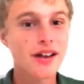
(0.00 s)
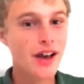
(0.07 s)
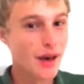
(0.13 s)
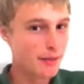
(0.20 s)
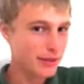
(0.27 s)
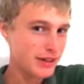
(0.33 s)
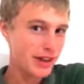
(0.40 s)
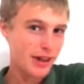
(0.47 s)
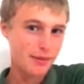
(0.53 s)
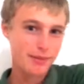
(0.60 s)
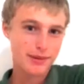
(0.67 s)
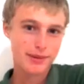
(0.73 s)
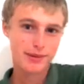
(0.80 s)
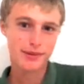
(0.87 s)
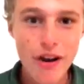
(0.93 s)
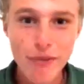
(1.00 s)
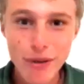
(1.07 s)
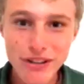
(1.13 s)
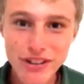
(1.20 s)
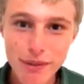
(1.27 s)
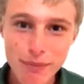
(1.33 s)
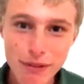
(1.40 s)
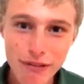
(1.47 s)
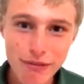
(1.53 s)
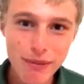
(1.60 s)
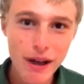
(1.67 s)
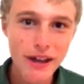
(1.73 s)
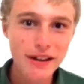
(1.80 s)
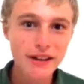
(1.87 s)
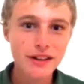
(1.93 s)
Coming up. What's up
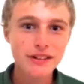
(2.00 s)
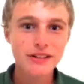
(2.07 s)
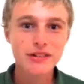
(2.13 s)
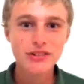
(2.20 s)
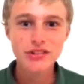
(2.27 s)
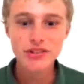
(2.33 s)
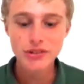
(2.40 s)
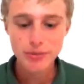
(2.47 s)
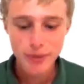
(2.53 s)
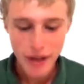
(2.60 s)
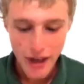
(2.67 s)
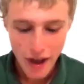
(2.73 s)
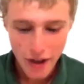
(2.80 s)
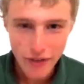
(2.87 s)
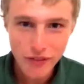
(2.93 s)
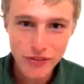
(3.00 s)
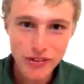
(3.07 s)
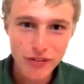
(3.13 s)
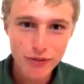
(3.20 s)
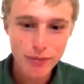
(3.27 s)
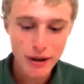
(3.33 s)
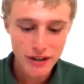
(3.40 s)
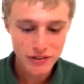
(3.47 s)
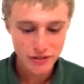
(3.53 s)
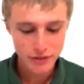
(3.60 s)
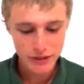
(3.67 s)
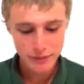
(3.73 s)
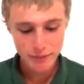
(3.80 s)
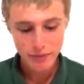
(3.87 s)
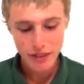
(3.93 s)
everybody on YouTube? How is everybody
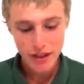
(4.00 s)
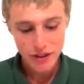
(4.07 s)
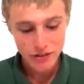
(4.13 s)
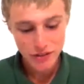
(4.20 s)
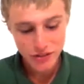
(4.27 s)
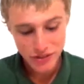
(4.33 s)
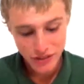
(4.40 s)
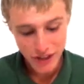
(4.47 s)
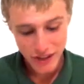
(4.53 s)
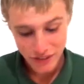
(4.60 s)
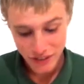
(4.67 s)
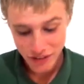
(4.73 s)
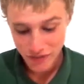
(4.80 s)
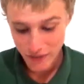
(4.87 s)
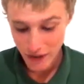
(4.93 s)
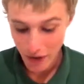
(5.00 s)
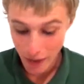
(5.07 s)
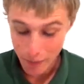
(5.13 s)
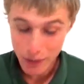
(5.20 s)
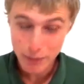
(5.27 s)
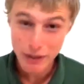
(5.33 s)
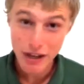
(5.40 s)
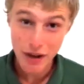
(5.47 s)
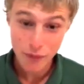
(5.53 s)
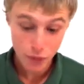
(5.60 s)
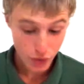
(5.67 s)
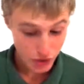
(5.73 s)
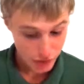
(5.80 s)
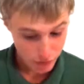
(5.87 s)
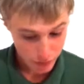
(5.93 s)
doing? So today in this video, I'm going to be
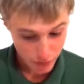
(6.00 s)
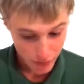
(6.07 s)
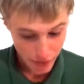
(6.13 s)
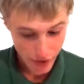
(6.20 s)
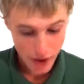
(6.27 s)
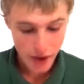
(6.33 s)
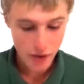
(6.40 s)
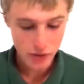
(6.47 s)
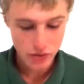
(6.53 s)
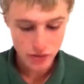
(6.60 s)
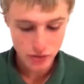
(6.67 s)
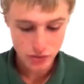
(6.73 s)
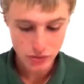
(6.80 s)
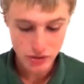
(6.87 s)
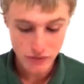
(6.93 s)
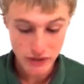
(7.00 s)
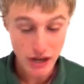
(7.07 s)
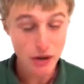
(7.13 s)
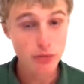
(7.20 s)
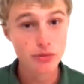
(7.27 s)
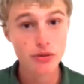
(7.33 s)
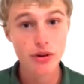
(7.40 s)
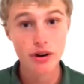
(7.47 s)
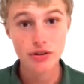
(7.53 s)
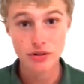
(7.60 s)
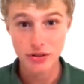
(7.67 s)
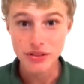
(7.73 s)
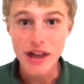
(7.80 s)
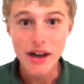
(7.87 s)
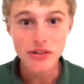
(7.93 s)
covering how to live in Ecuador
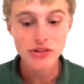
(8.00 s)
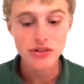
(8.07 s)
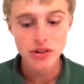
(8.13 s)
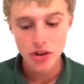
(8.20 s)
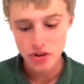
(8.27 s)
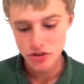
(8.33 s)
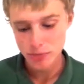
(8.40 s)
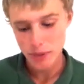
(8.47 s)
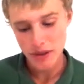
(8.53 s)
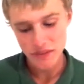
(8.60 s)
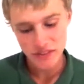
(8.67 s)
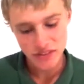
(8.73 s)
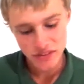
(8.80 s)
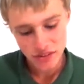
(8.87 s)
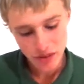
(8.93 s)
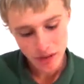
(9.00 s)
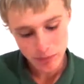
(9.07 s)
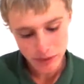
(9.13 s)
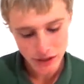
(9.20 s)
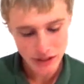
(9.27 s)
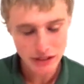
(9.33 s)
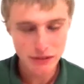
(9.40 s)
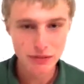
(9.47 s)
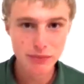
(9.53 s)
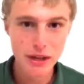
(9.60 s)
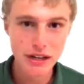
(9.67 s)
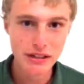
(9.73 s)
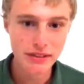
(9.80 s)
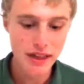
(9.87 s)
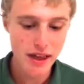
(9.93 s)
under $1,000 a month, still have plenty of
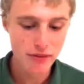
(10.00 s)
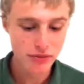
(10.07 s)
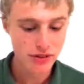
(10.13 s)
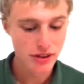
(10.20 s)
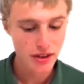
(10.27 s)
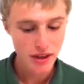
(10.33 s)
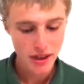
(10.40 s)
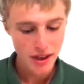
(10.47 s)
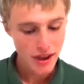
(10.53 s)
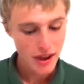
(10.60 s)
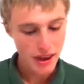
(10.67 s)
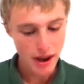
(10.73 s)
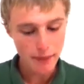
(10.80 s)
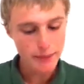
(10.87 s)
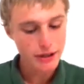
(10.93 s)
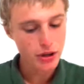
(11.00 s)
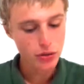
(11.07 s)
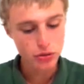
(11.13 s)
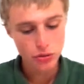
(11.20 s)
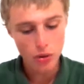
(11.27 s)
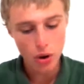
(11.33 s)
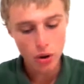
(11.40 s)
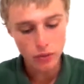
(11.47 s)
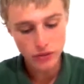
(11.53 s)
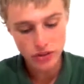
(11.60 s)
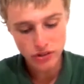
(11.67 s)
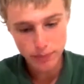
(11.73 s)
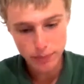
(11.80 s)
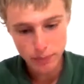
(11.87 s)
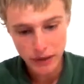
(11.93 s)
money left, and I'm going to go through all the
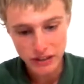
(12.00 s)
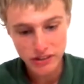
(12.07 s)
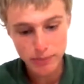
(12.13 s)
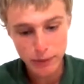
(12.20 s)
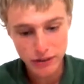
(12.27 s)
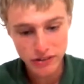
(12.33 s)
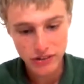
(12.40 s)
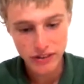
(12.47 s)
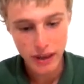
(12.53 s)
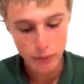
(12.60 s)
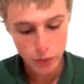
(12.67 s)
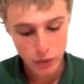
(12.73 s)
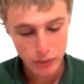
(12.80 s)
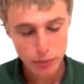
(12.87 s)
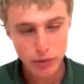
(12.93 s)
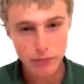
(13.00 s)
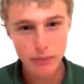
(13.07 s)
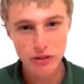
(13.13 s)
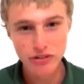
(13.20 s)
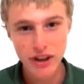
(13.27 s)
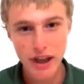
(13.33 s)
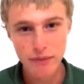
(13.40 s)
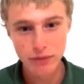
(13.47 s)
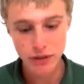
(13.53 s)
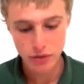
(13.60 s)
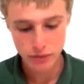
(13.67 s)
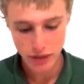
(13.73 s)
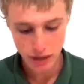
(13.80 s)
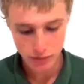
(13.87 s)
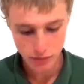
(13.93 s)
expenses that we pretty much have
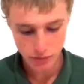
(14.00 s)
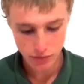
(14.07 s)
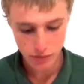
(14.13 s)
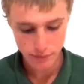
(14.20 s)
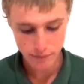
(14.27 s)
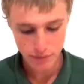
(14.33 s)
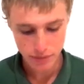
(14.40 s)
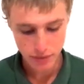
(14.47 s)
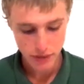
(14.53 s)
here in Ecuador.